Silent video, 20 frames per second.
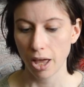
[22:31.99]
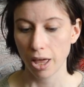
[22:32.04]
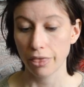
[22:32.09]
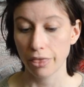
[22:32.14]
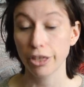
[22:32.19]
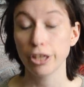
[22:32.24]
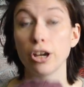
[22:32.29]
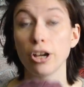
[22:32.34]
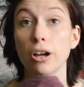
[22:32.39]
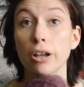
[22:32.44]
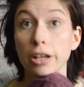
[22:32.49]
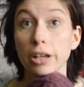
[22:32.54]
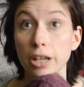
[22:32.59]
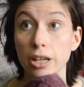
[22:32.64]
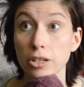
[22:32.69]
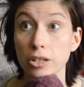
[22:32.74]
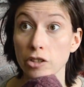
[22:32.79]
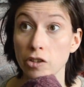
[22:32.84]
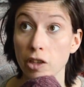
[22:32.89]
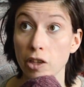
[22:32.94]
The yarn
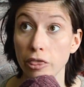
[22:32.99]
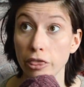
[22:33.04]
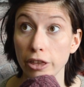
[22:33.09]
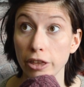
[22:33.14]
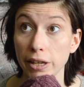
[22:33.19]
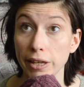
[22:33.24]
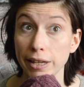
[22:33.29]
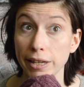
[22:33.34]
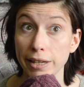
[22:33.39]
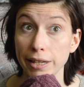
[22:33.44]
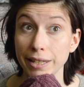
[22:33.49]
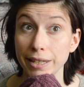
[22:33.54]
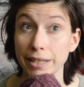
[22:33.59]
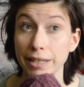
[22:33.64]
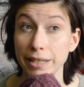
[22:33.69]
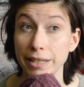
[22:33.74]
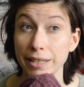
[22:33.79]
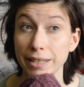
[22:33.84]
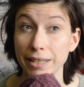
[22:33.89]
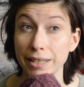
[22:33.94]
is
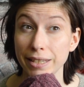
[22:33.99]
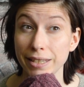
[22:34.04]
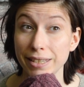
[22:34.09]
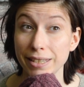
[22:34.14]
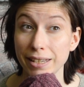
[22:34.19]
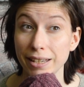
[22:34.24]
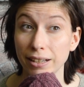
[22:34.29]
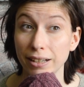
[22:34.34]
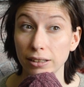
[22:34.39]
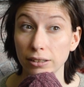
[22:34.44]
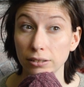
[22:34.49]
the